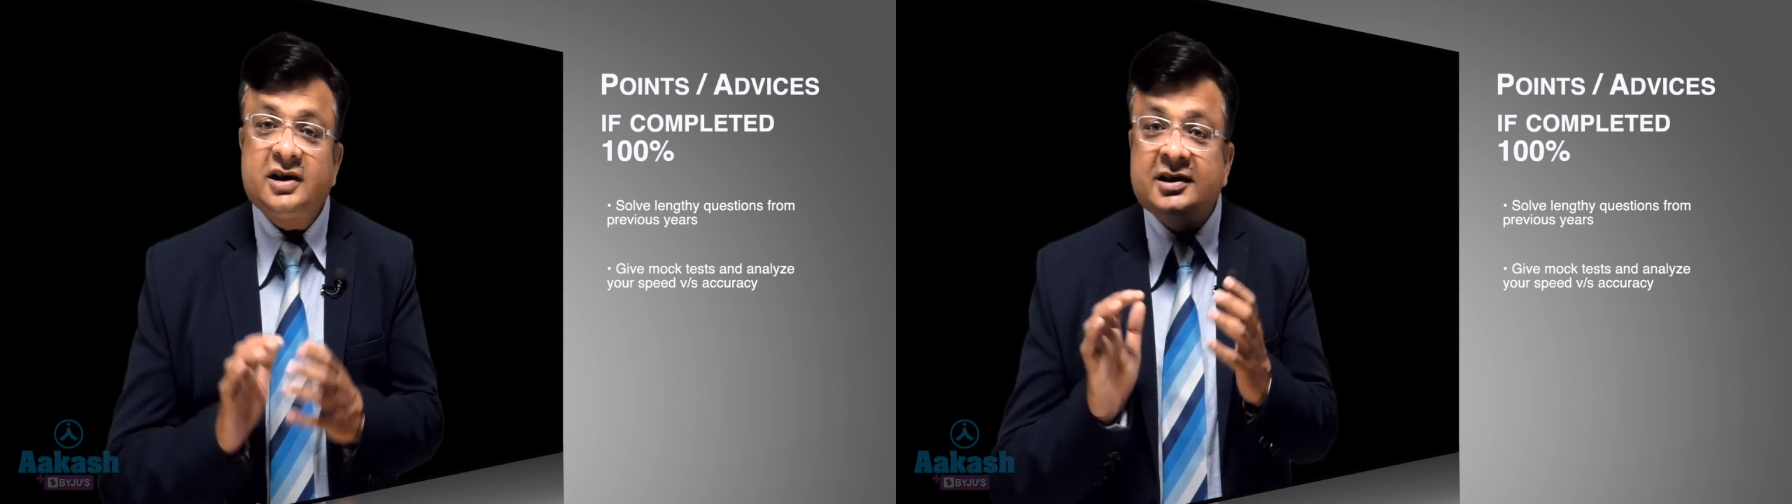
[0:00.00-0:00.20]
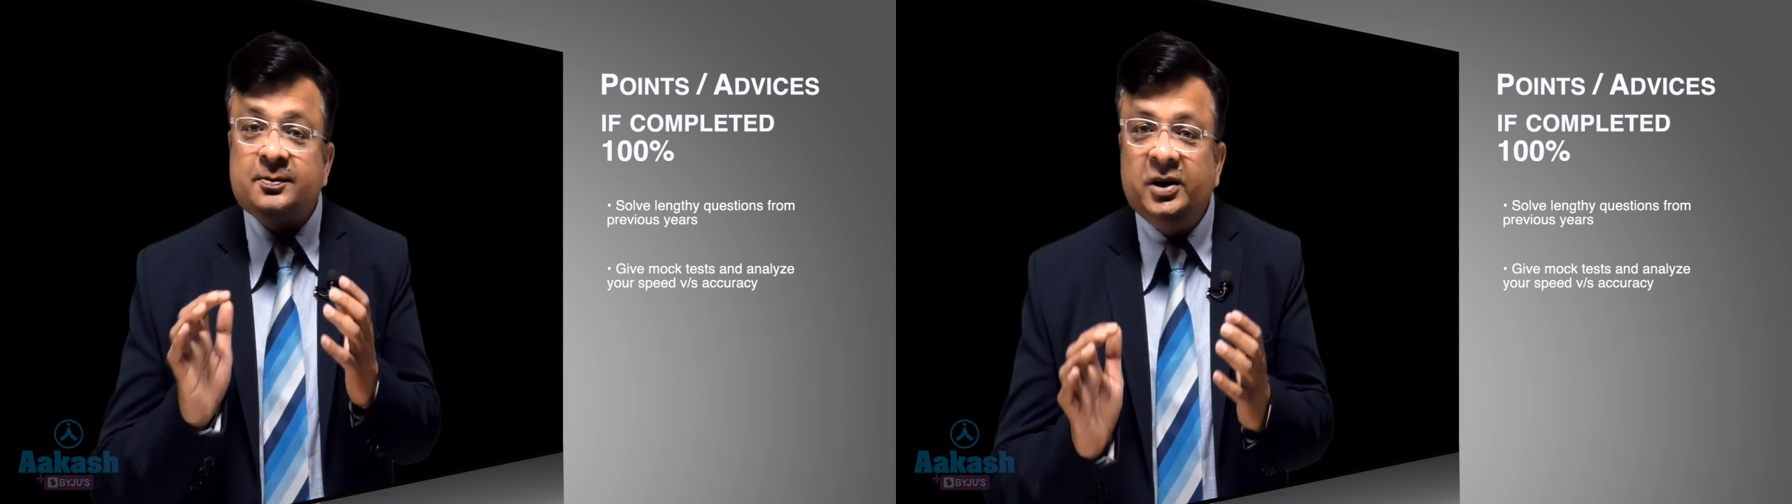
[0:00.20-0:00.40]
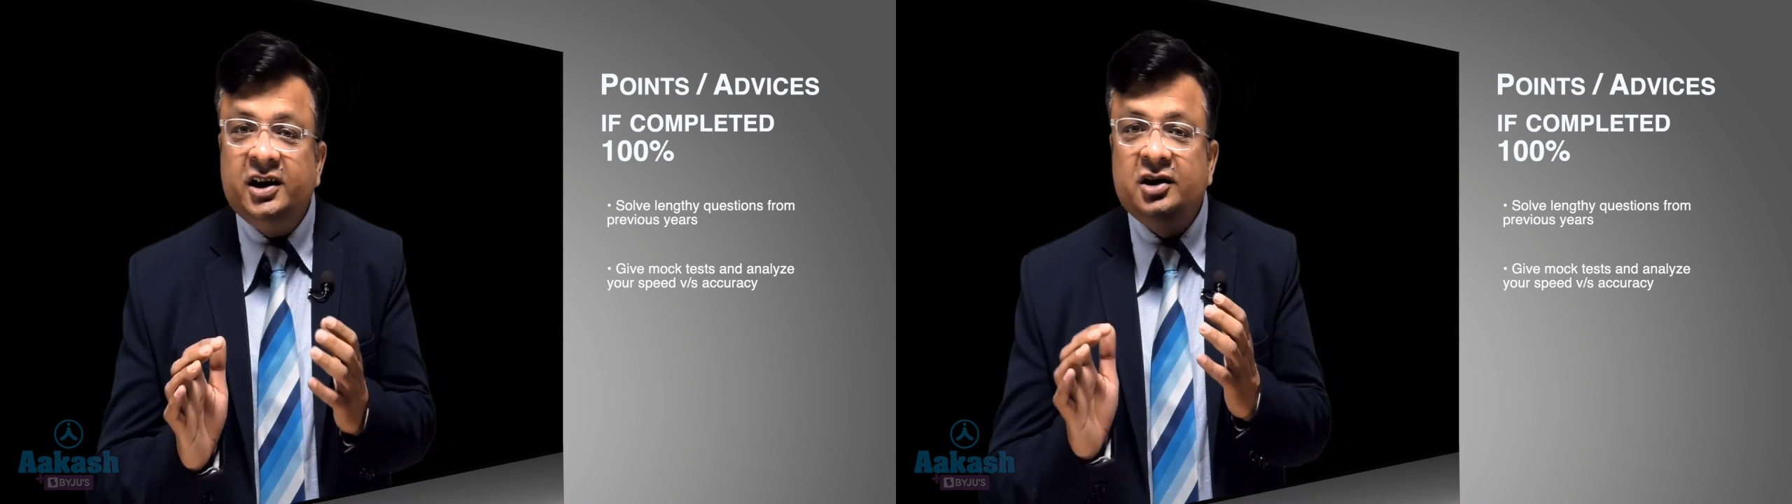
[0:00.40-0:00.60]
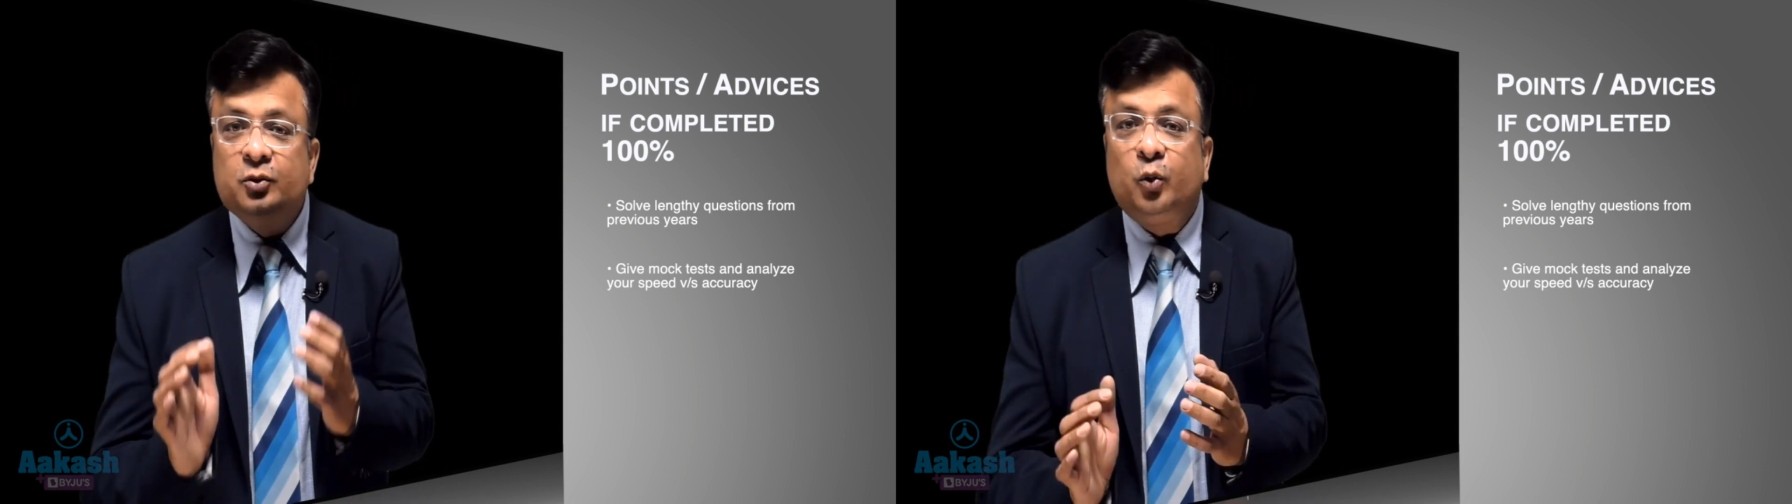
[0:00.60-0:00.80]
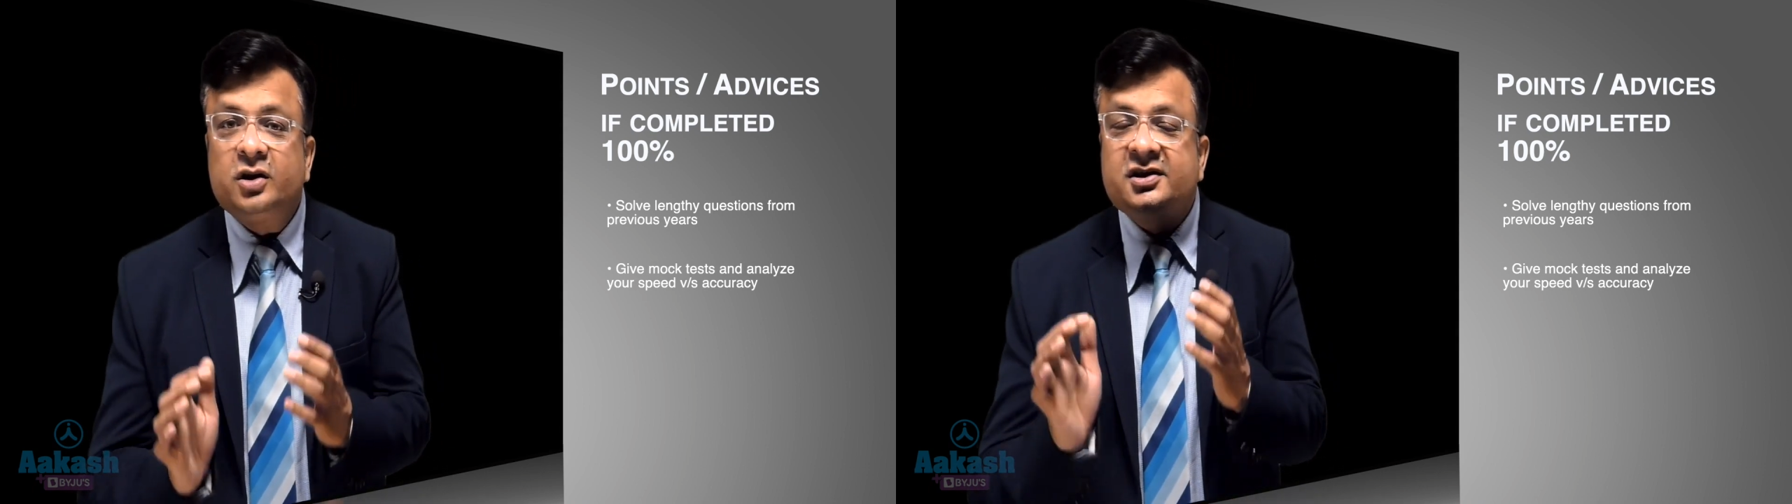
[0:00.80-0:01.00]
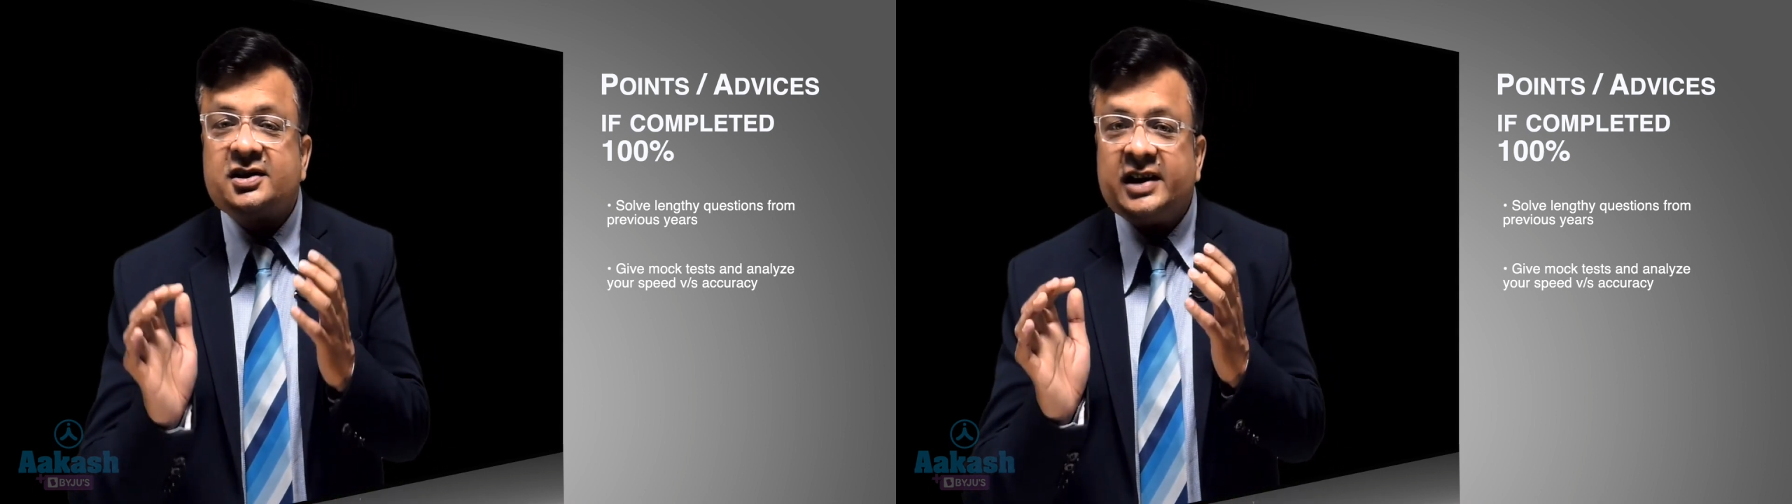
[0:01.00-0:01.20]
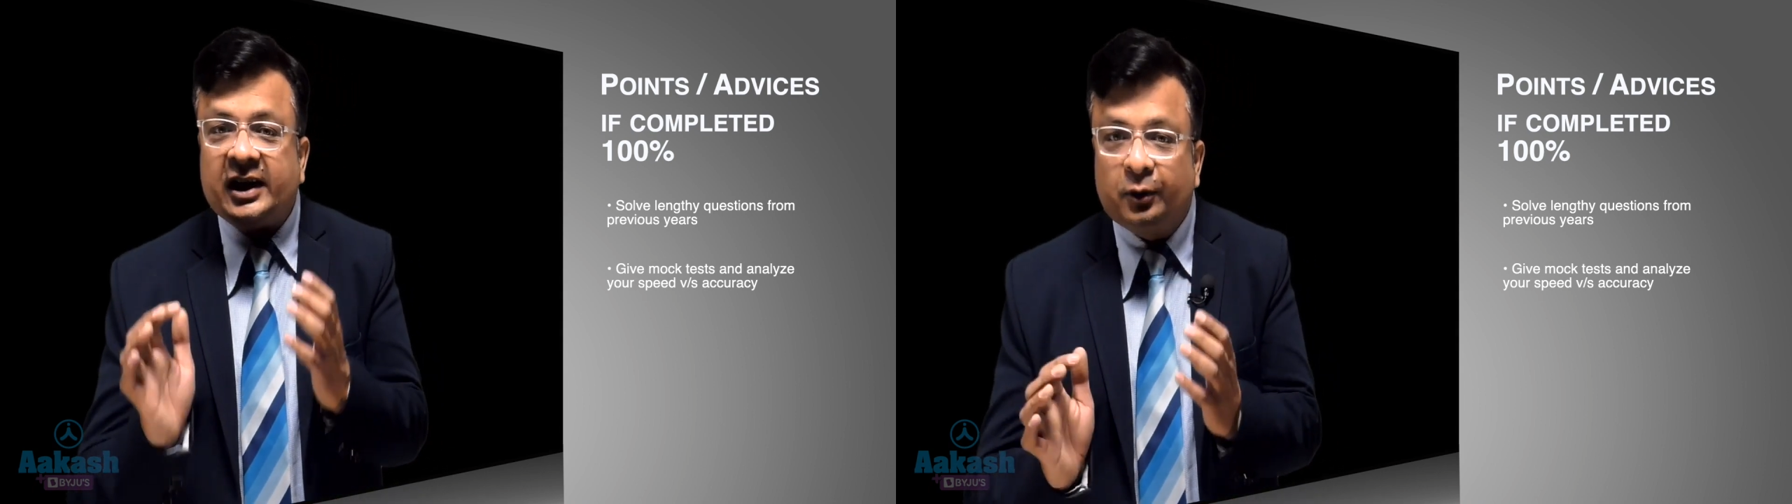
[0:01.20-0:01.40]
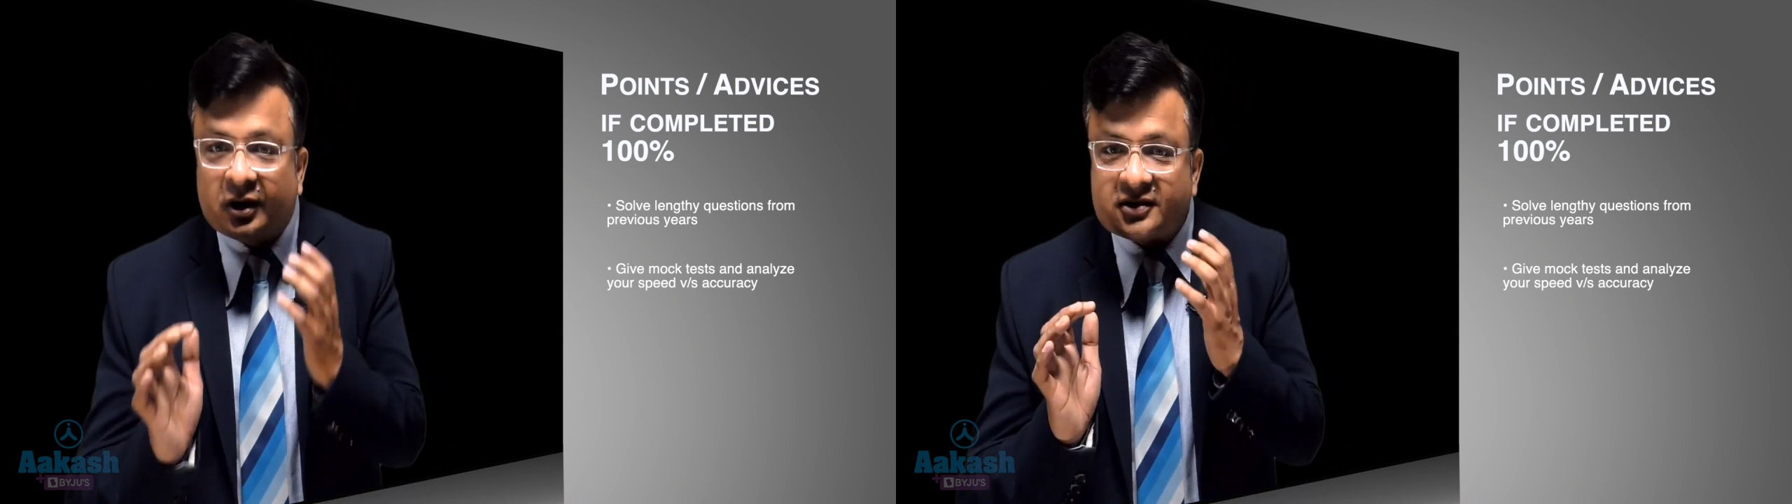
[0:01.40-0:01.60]
speed versus
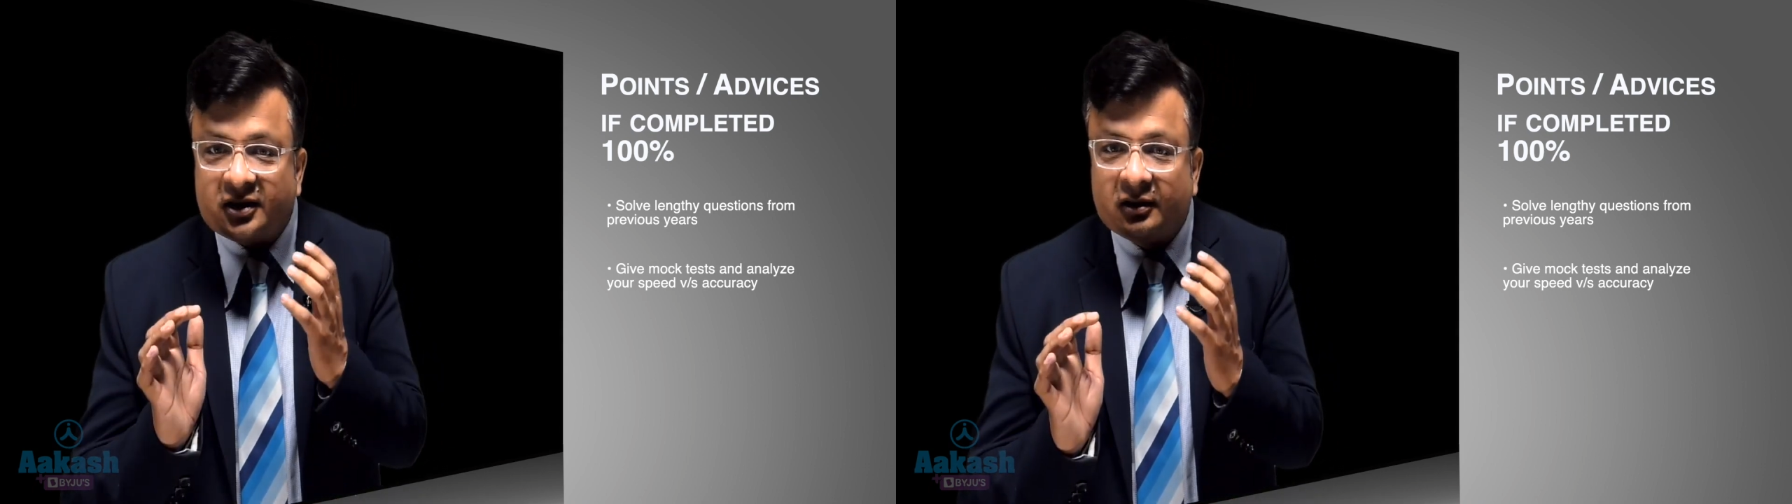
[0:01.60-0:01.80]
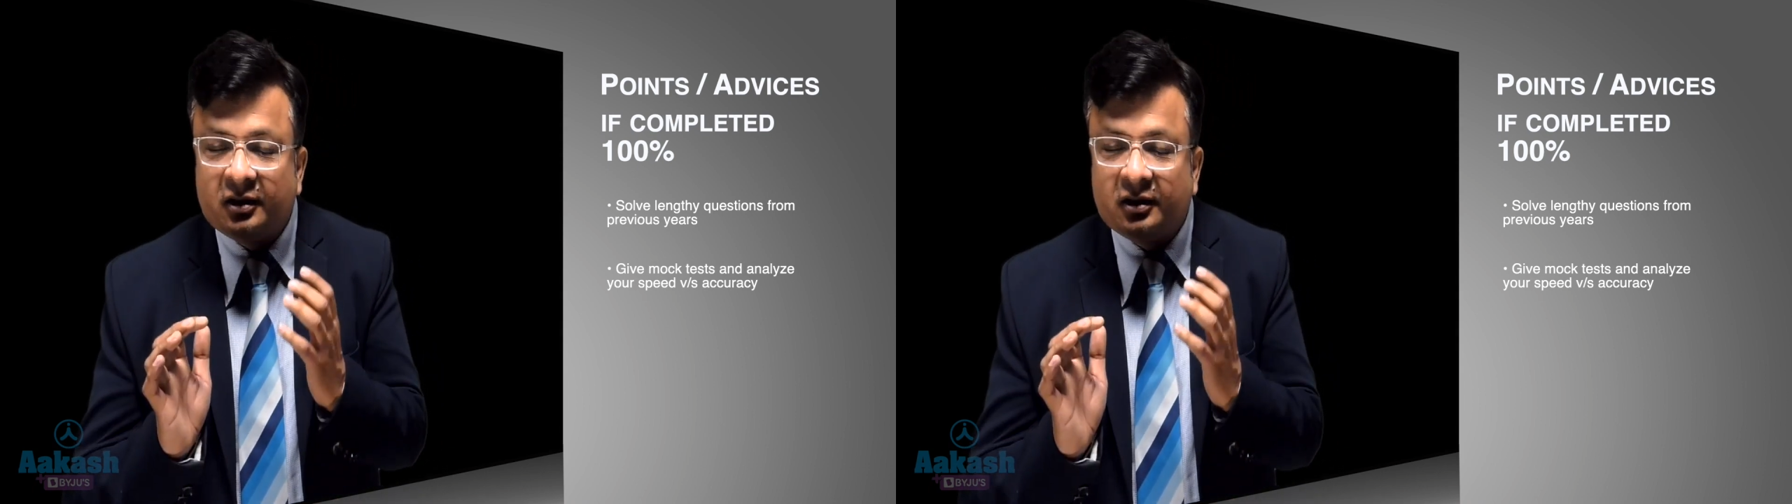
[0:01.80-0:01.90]
accuracy